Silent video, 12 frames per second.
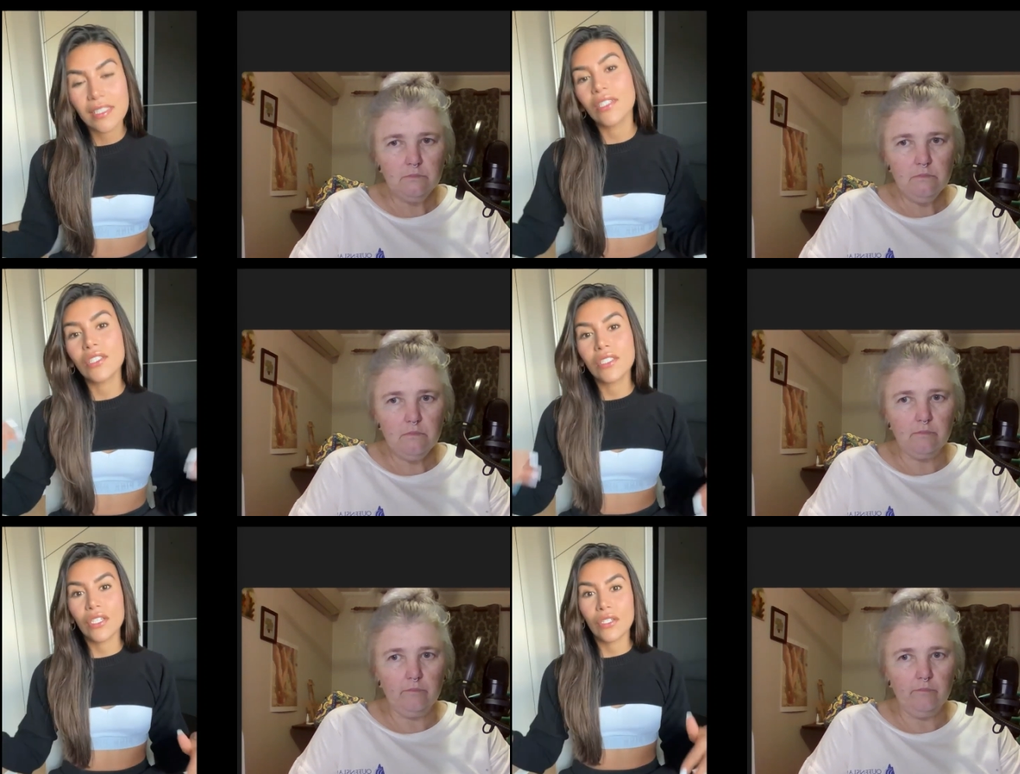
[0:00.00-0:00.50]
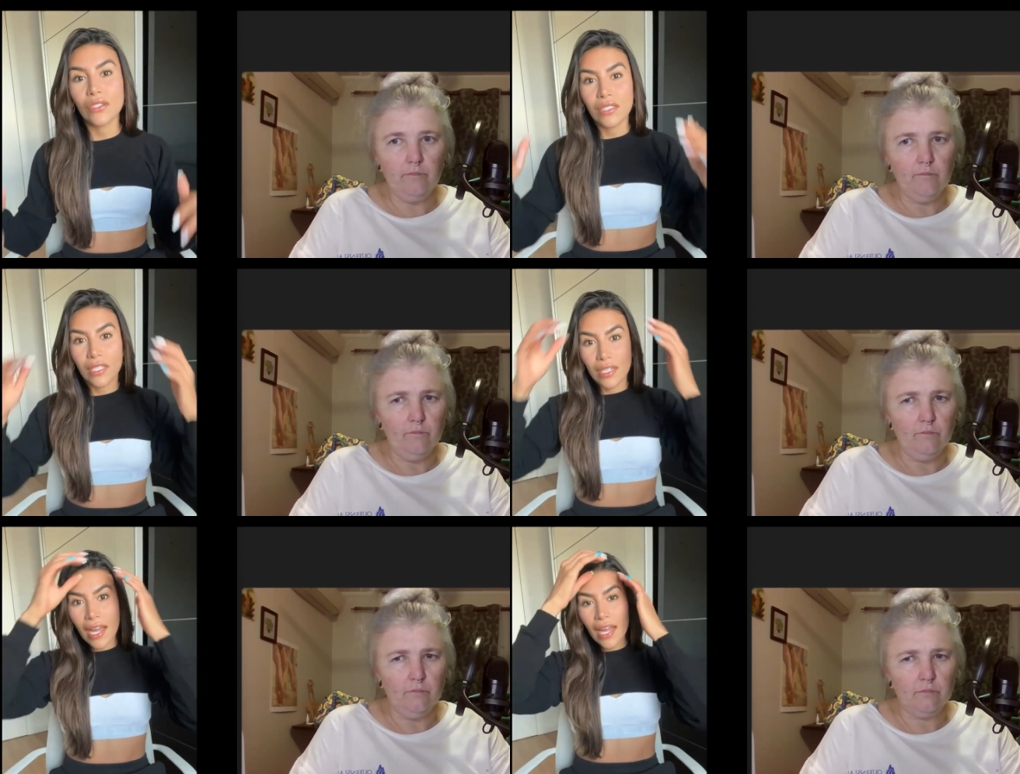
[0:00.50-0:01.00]
Speaker 1: still till
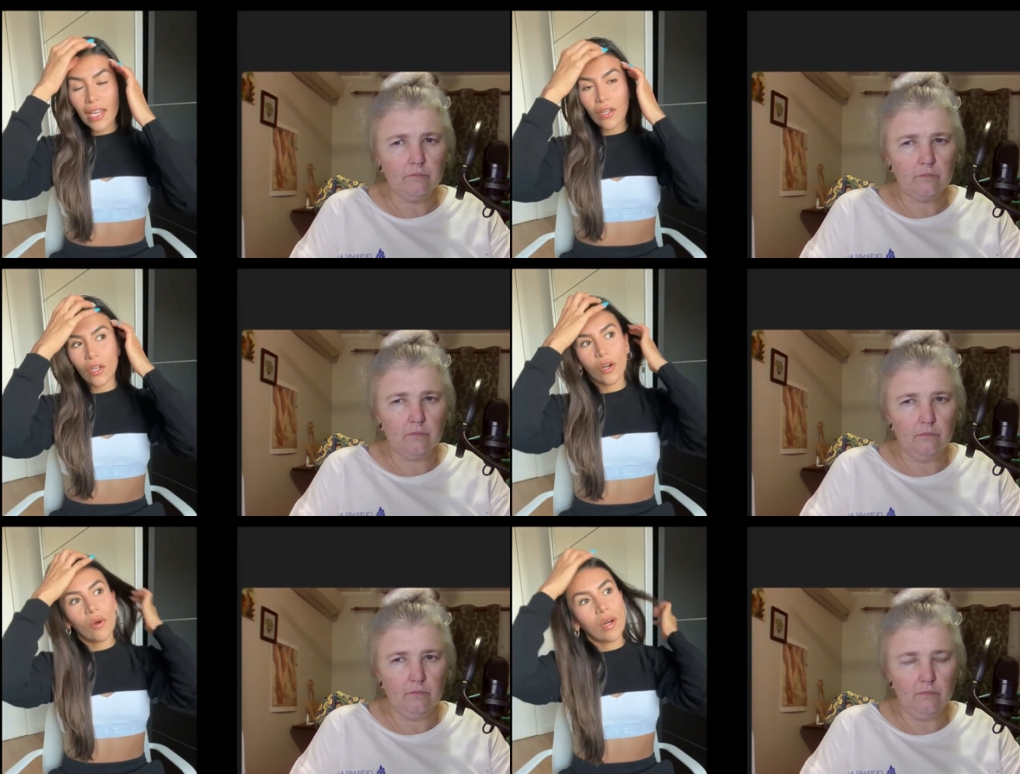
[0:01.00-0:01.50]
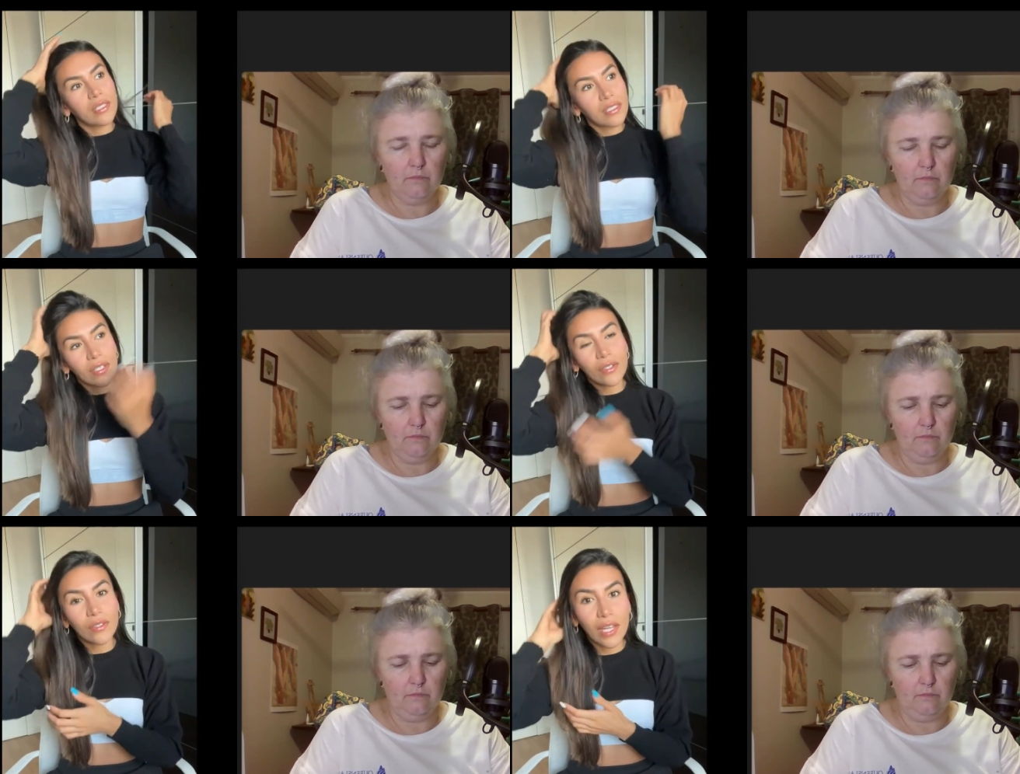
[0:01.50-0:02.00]
today, you know,
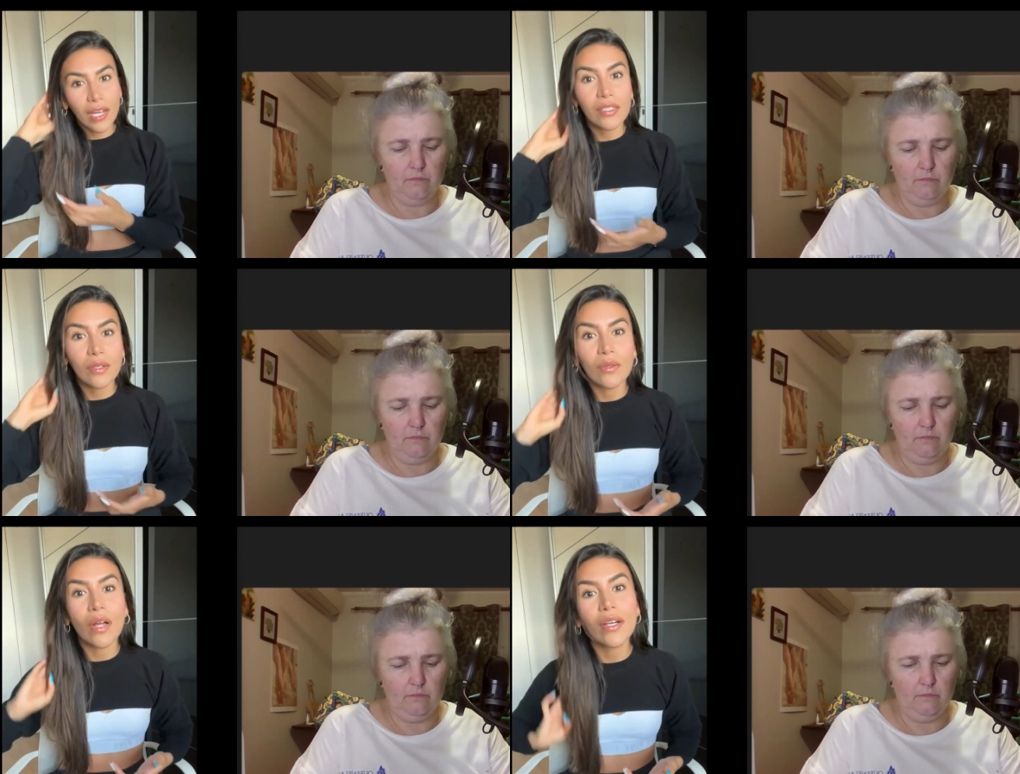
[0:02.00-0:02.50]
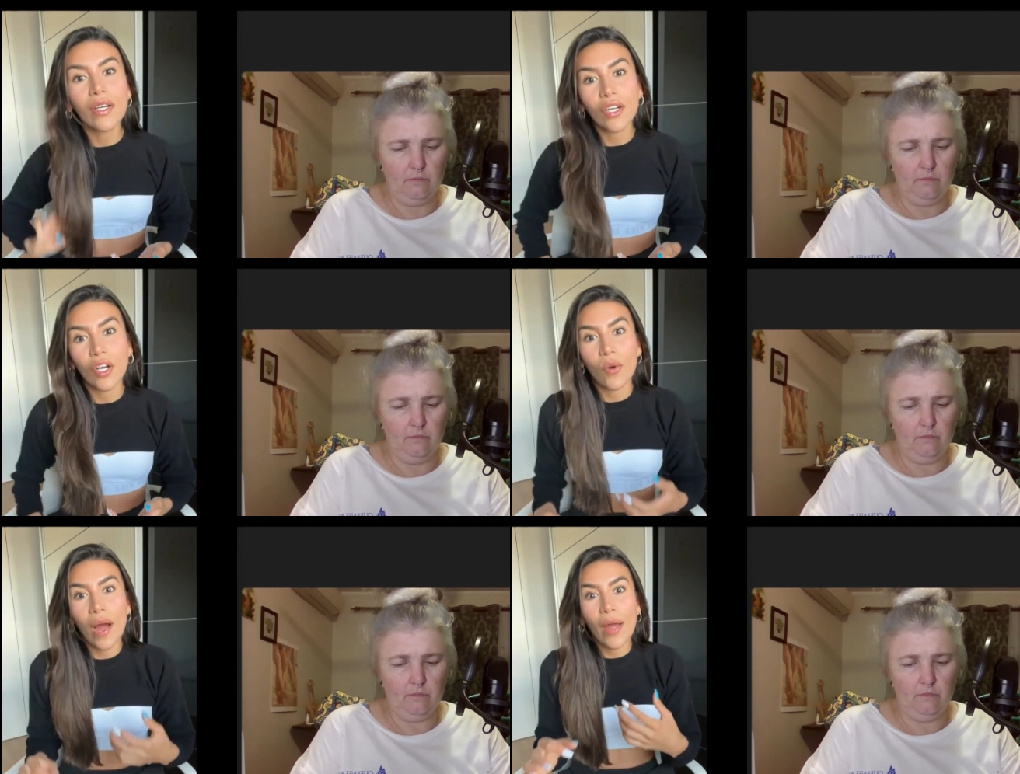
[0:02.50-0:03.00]
until not too long
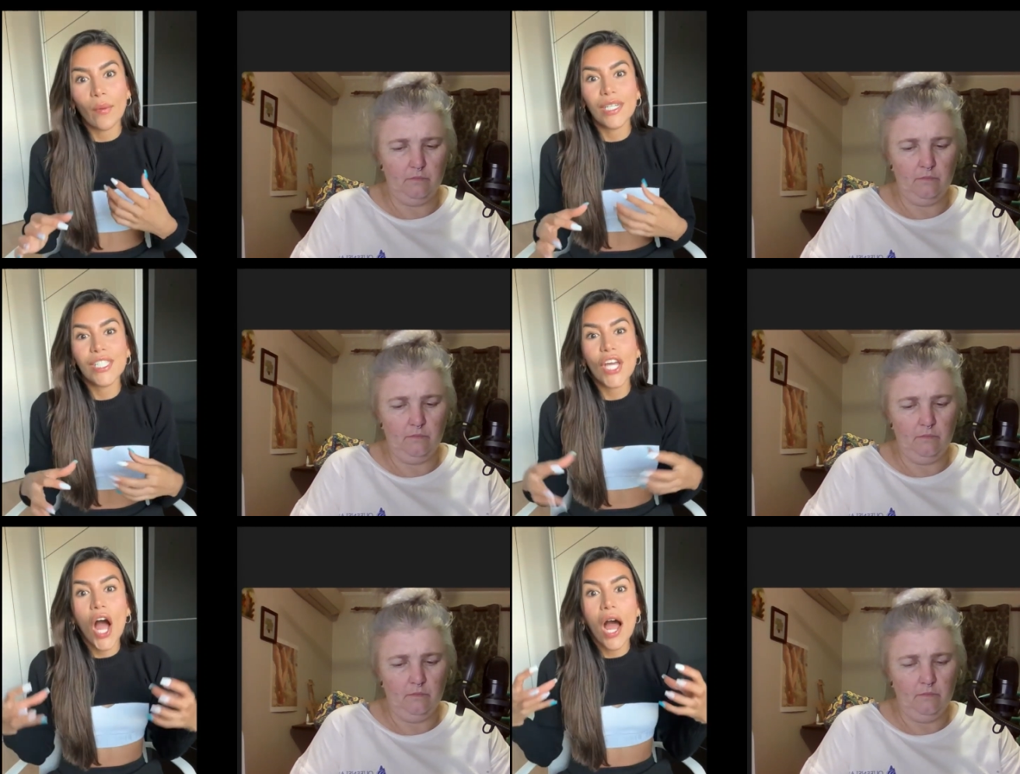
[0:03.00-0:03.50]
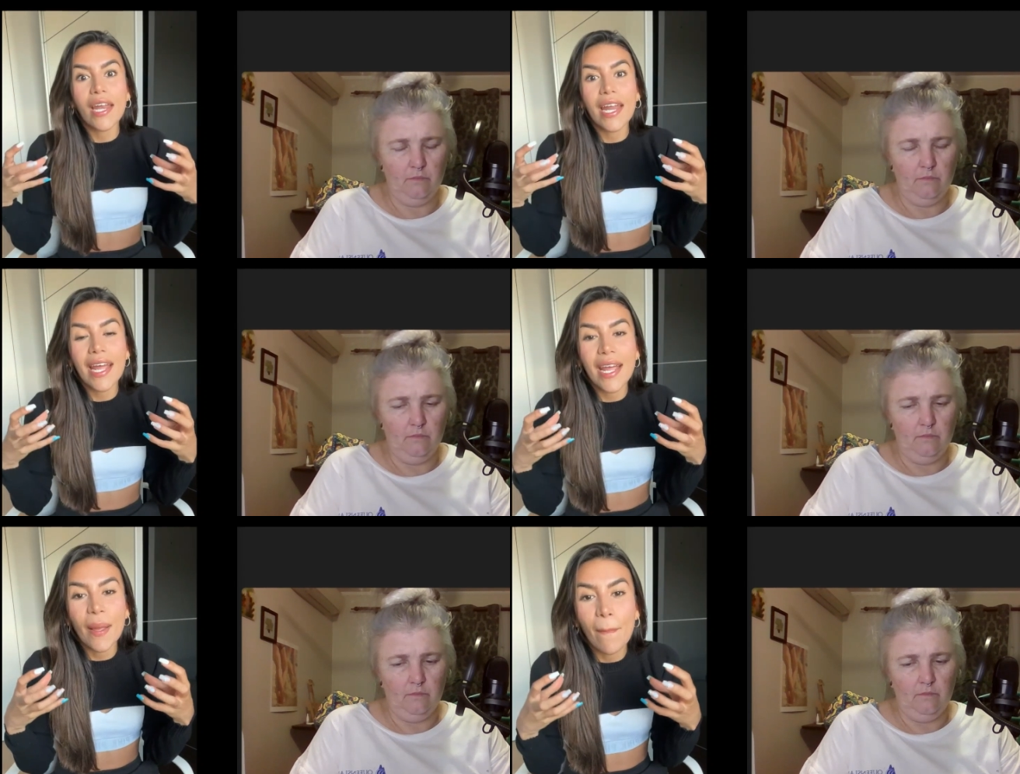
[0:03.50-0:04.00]
ago, I was
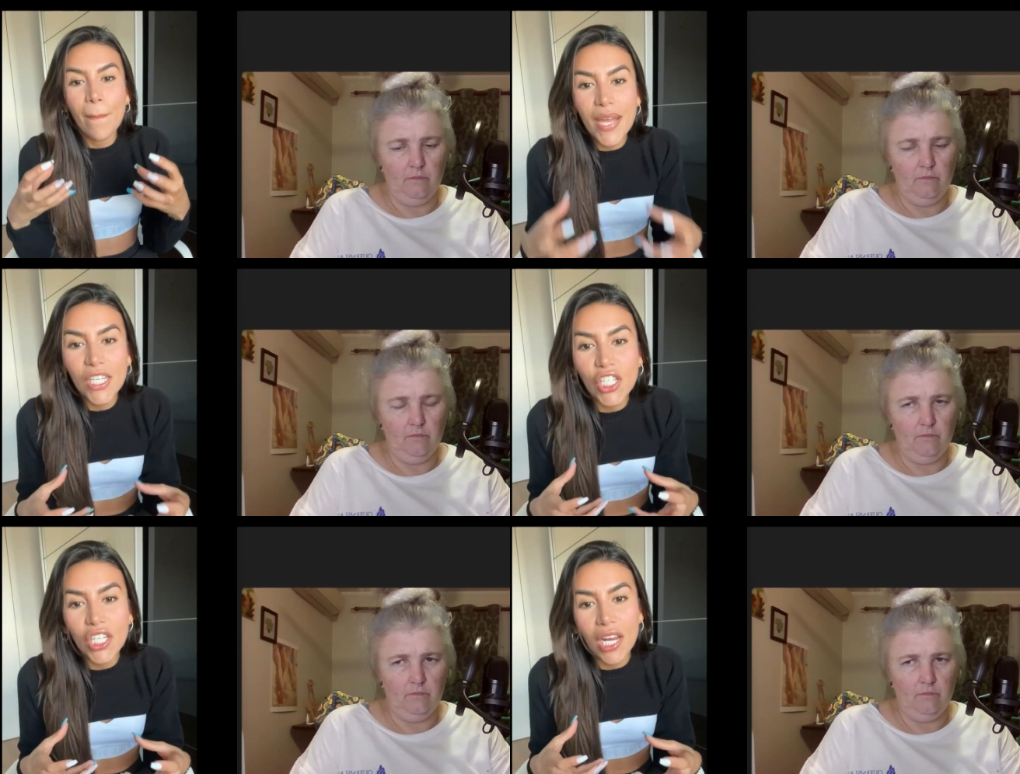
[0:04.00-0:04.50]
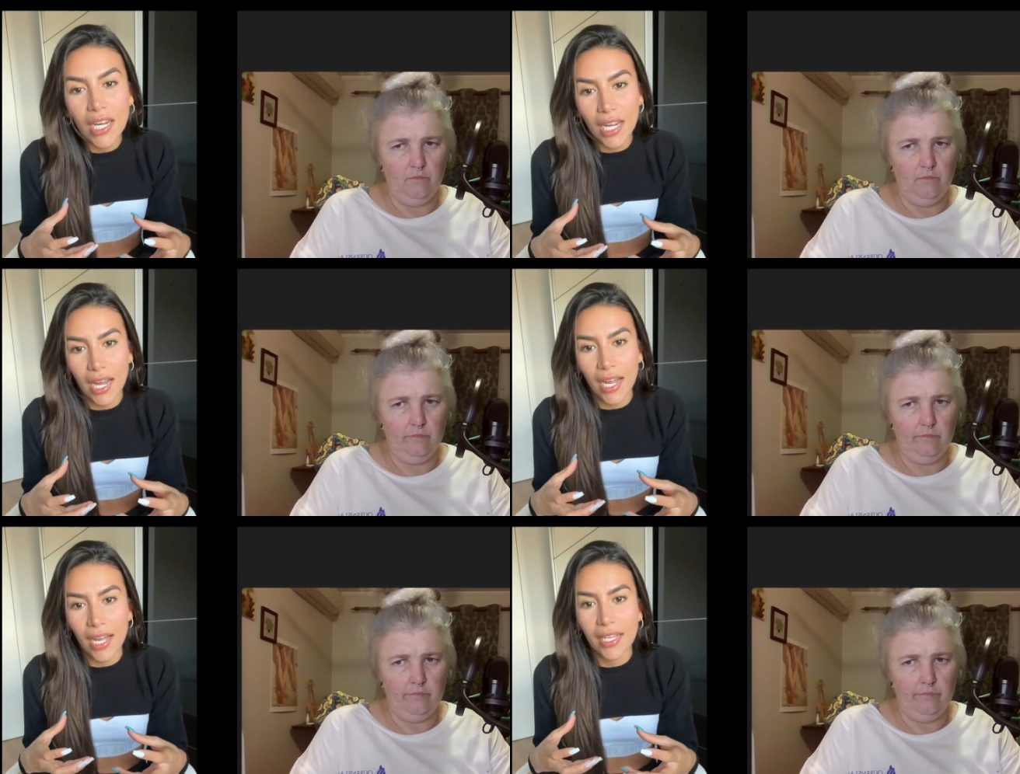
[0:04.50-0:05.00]
on a
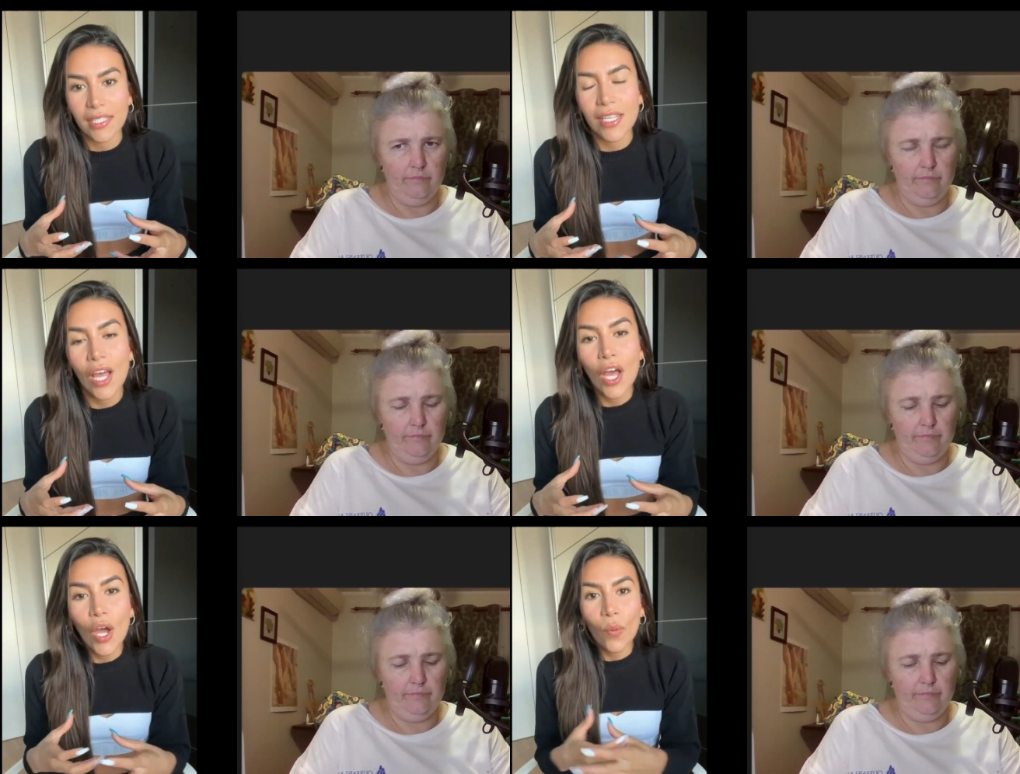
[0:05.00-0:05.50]
mission, guys.